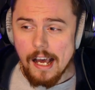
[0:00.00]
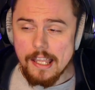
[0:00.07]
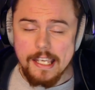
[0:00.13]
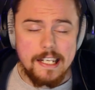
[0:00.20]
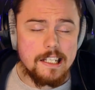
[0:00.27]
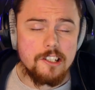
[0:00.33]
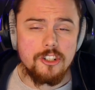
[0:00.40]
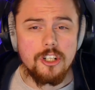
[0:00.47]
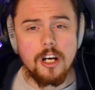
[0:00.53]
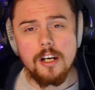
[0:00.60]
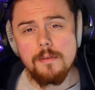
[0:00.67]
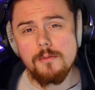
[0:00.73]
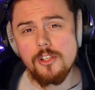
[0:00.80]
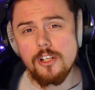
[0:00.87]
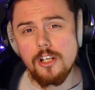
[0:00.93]
I think it's
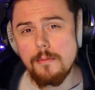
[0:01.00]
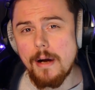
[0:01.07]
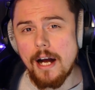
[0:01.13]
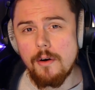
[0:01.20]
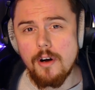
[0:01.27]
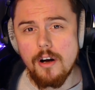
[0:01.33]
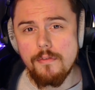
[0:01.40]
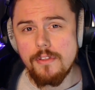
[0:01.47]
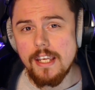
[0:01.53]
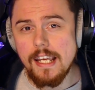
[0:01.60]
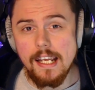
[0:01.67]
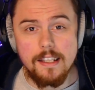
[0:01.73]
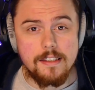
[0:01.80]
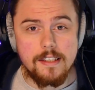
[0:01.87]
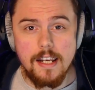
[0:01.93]
time to come out of the
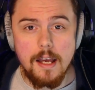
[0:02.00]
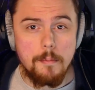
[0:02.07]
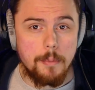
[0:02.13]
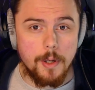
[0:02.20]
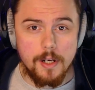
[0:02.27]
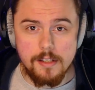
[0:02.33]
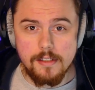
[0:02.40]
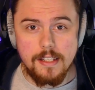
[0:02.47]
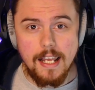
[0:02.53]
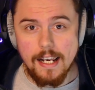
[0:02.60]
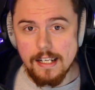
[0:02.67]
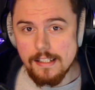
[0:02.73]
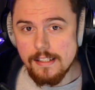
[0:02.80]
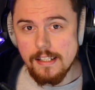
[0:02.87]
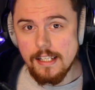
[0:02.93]
internet
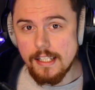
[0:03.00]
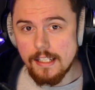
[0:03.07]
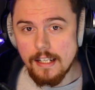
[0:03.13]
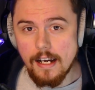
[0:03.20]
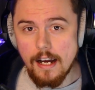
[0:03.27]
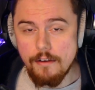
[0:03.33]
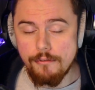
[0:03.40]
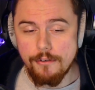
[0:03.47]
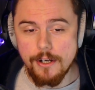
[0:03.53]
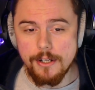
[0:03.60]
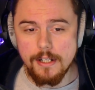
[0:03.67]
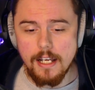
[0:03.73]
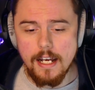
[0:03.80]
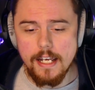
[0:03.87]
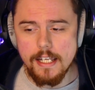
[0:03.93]
personality. I
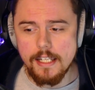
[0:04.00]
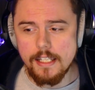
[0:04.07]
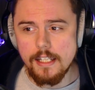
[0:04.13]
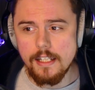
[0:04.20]
feel like